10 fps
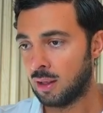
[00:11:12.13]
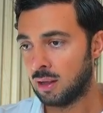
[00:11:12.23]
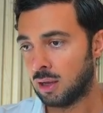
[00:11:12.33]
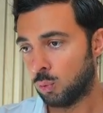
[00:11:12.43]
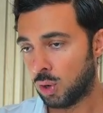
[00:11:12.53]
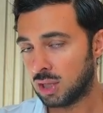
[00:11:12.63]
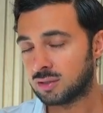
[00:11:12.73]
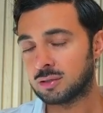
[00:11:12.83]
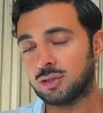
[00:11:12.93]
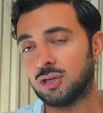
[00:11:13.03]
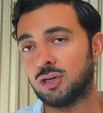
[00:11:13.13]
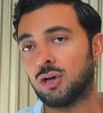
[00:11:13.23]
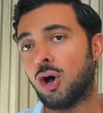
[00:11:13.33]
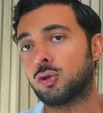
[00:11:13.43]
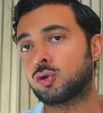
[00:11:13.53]
What the
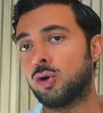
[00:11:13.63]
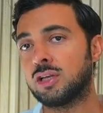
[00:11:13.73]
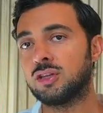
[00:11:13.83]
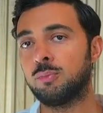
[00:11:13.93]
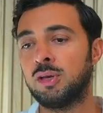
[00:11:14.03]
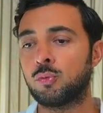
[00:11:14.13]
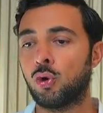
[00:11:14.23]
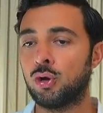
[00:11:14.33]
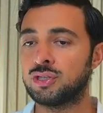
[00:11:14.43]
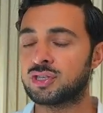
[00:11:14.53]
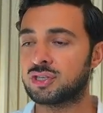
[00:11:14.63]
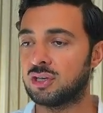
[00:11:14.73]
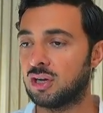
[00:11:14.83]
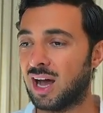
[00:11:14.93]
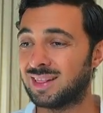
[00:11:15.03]
altcoin and the meme coins
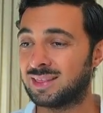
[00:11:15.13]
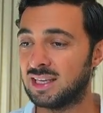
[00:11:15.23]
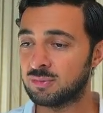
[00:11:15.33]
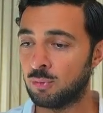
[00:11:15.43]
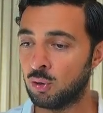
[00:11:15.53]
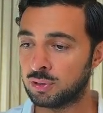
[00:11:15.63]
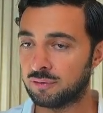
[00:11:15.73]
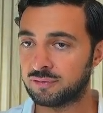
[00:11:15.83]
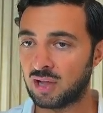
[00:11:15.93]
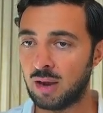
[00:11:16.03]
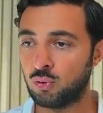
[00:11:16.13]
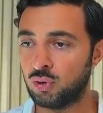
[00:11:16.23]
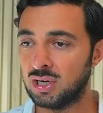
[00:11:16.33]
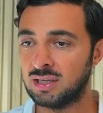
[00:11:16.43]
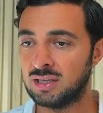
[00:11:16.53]
at this moment of time
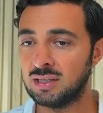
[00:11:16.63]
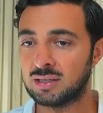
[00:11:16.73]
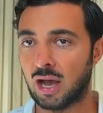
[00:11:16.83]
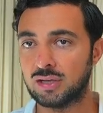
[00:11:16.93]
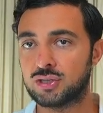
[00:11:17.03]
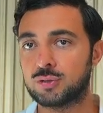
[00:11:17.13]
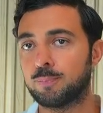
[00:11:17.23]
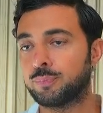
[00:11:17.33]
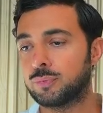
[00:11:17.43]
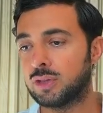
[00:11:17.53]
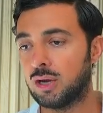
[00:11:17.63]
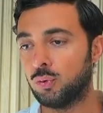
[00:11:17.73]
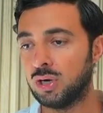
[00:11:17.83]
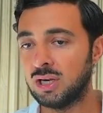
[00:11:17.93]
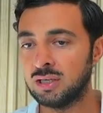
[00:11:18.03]
really need, guys. They
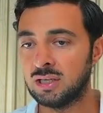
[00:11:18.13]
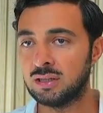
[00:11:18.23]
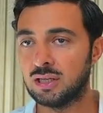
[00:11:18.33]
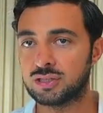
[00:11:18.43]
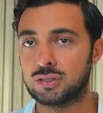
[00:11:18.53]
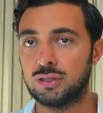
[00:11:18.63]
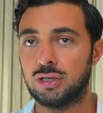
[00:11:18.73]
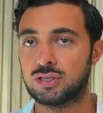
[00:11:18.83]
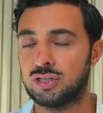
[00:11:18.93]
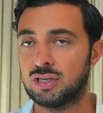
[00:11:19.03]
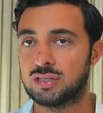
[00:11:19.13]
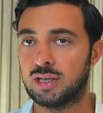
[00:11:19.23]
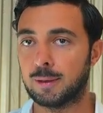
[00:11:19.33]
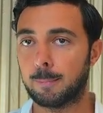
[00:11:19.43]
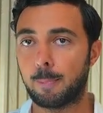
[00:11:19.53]
really need this
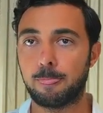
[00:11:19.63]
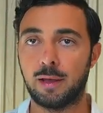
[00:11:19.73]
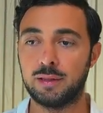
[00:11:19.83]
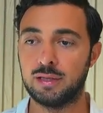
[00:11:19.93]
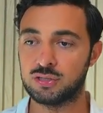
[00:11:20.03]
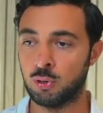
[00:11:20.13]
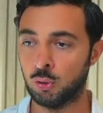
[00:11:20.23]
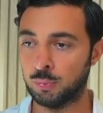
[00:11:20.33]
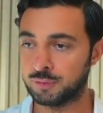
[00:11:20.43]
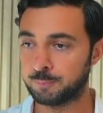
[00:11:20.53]
thing at this moment.